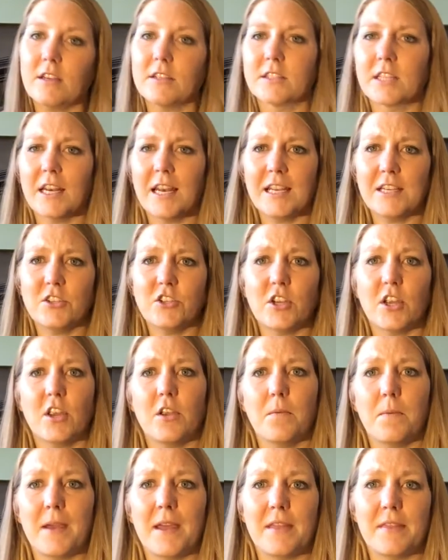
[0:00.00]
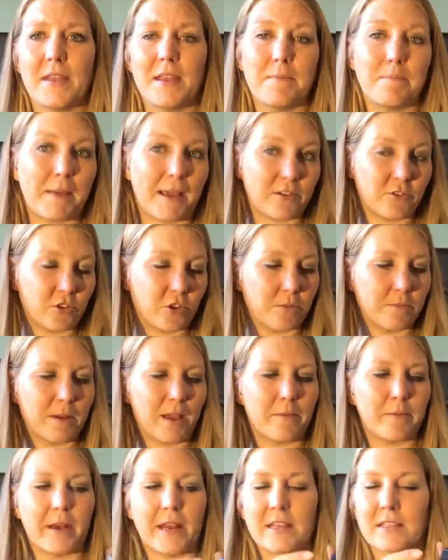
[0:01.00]
So let's show you where the battery
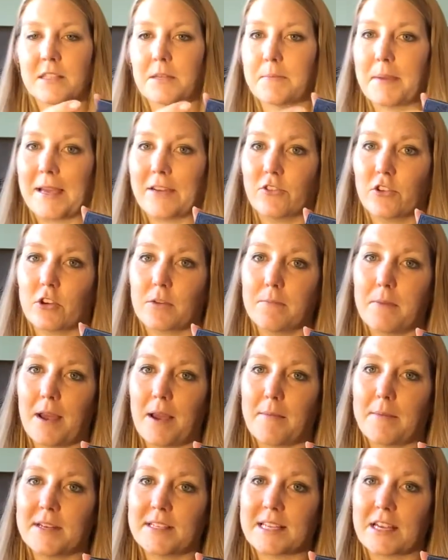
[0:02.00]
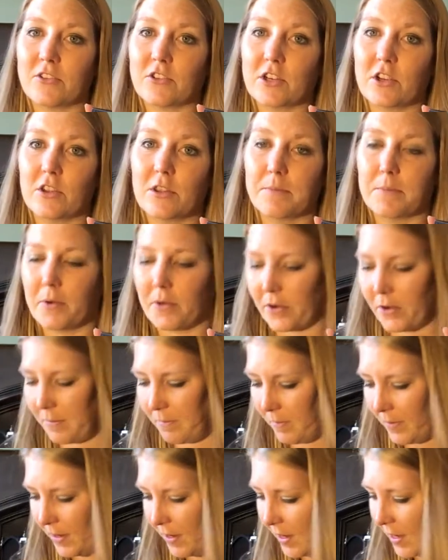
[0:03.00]
compartment is. The battery compartment is actually on the bottom.
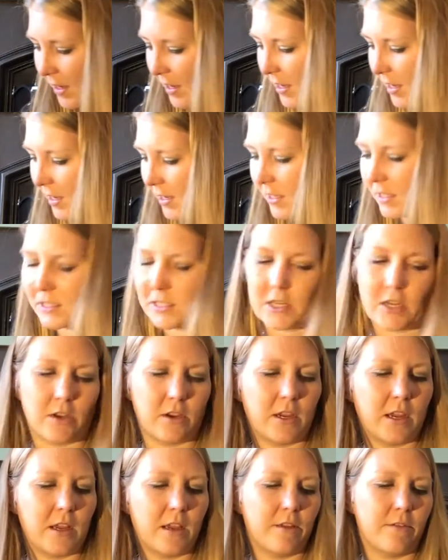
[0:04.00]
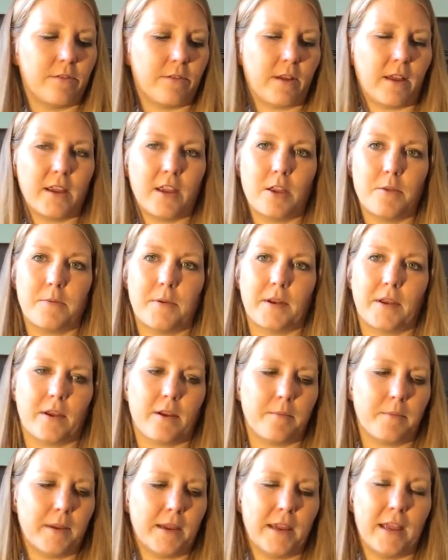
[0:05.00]
So if I open it
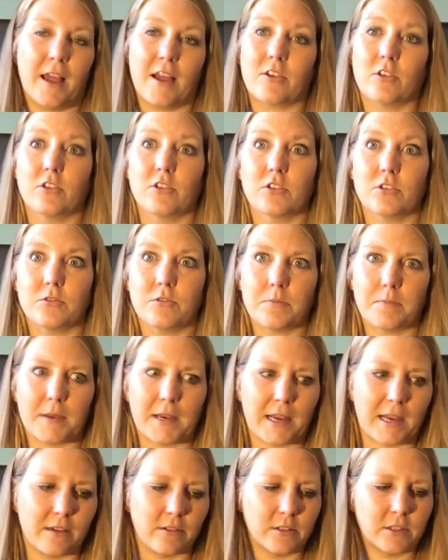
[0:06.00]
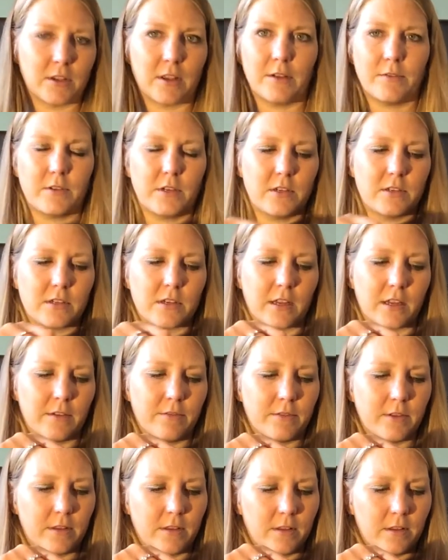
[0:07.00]
up here, I couldn't do it with my nails, so I have to use a
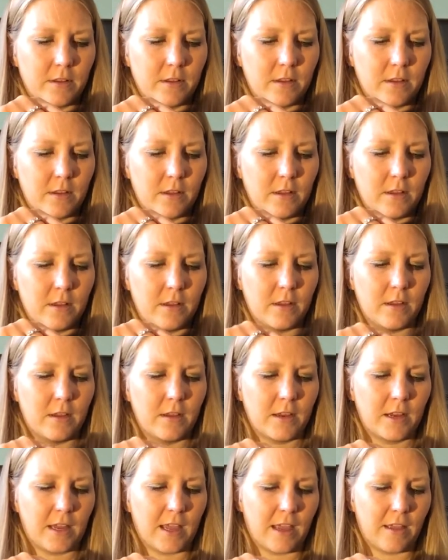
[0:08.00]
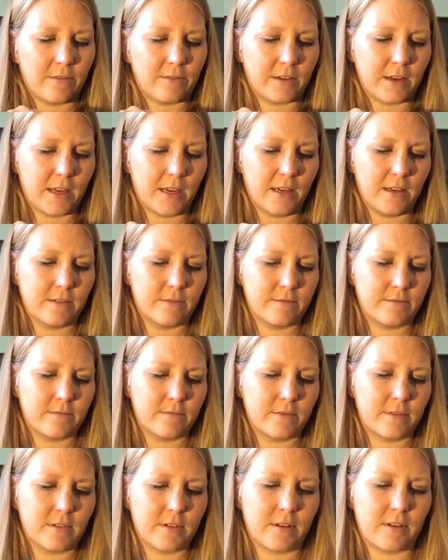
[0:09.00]
knife carefully.
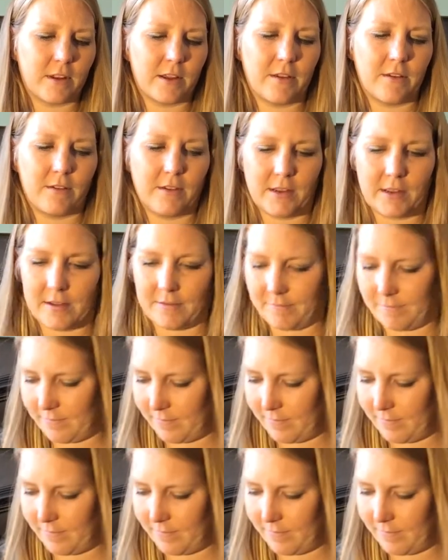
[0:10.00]
Oh yeah.